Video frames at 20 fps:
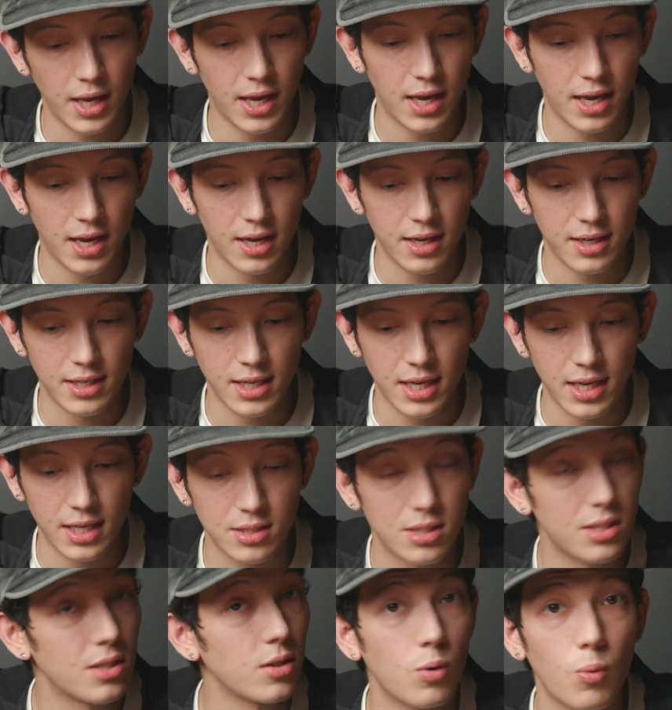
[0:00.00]
and
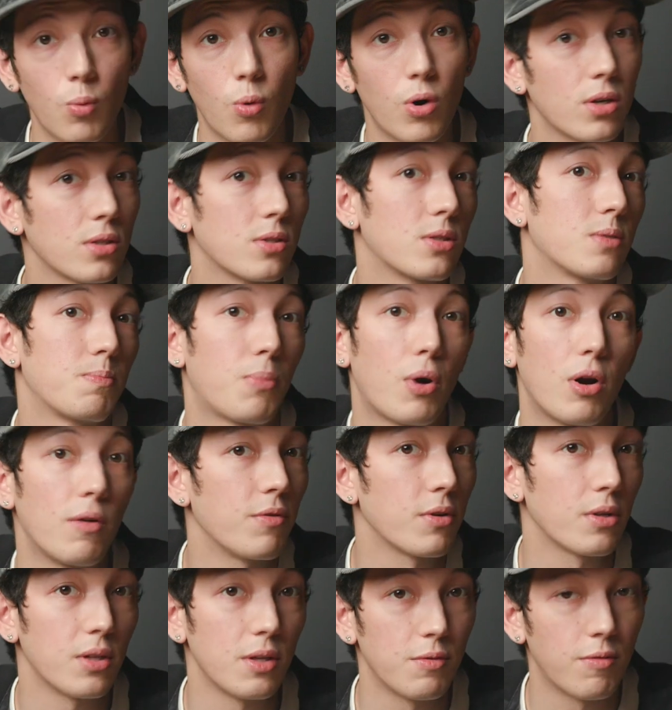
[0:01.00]
it still works
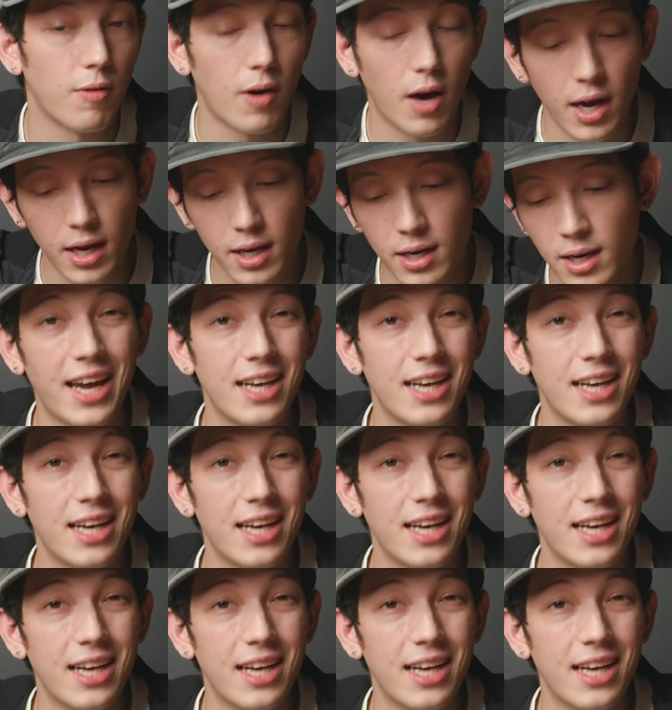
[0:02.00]
perfectly fine.